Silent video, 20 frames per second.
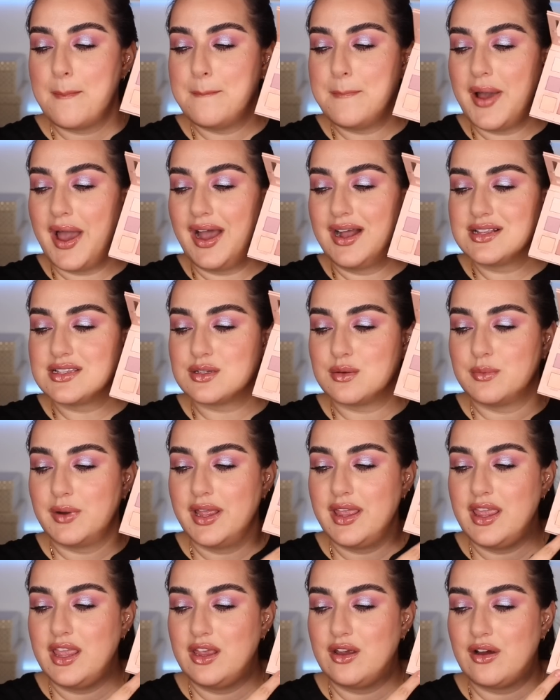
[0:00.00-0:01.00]
mattes
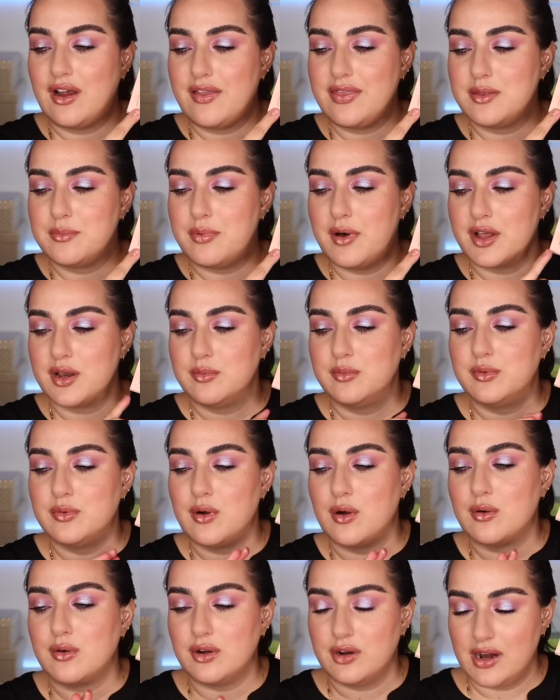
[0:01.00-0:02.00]
right here at the bottom
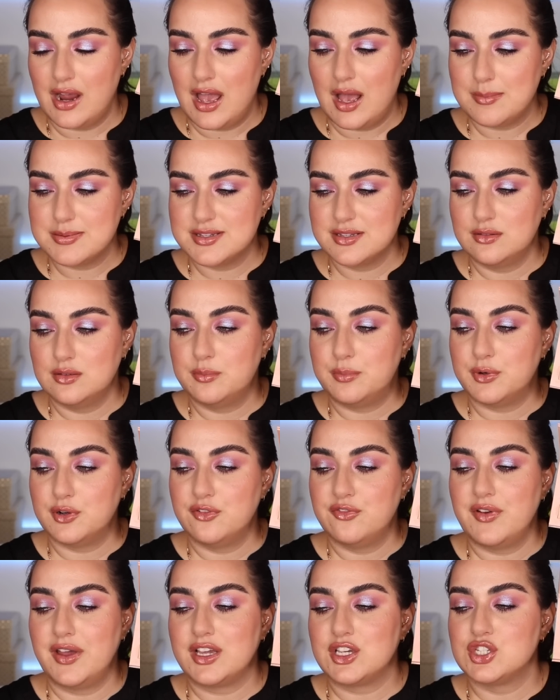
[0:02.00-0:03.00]
row are absolute
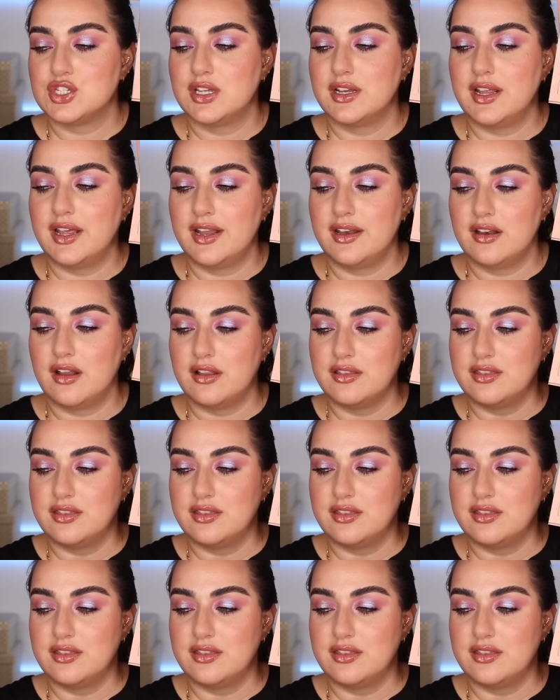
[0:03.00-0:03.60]
perfection and